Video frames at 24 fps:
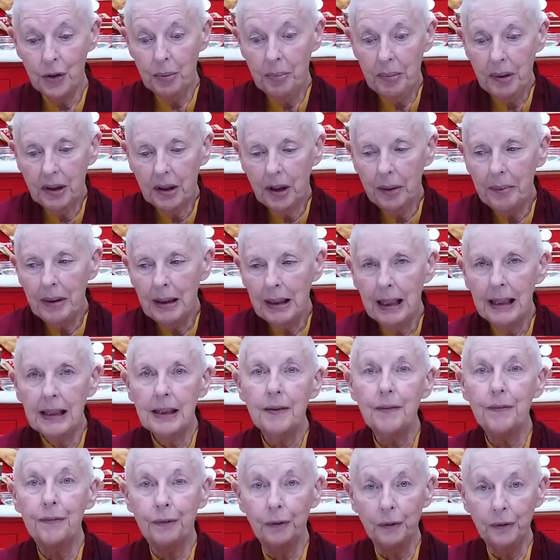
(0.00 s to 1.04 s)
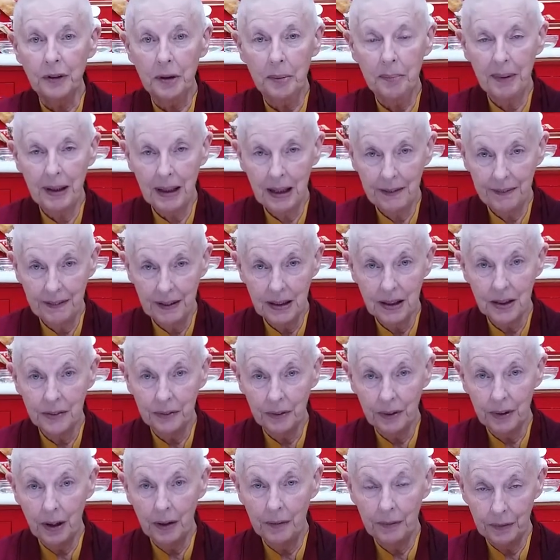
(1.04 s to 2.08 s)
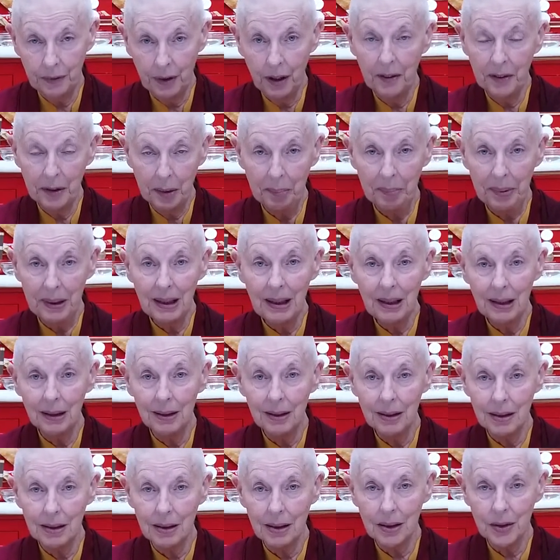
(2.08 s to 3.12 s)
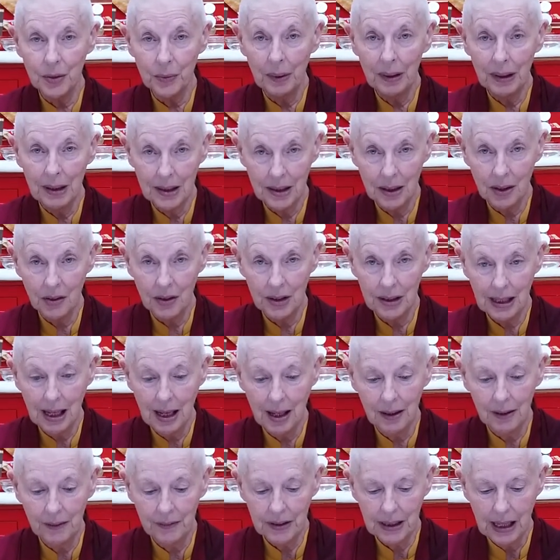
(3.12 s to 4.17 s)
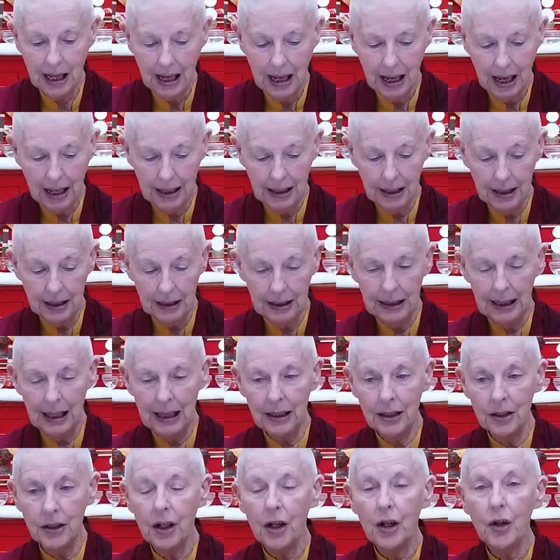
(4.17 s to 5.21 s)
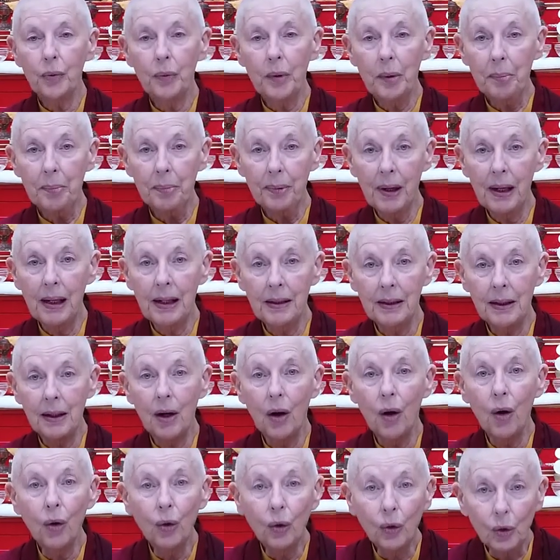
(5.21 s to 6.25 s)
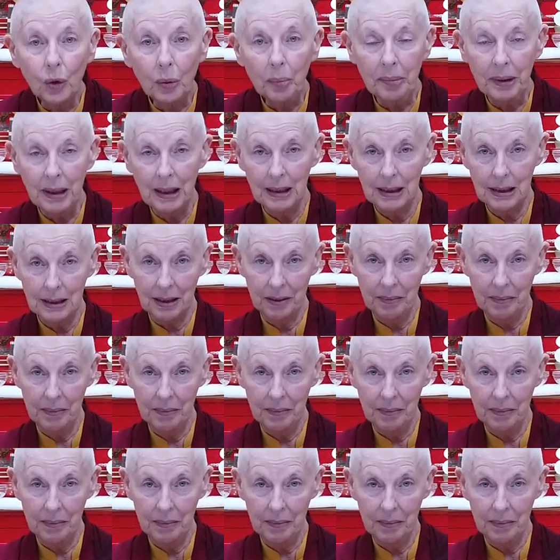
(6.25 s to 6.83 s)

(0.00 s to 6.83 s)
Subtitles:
become enlightened for the benefit of other beings as well as ourselves. And at the end, we pray that all beings